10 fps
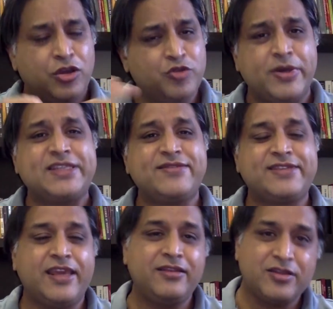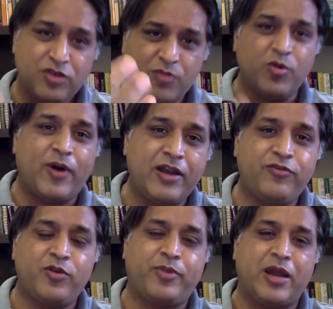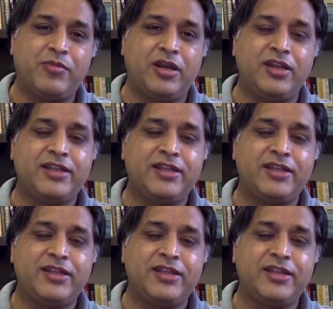You must have seen this on your mobile phone primarily,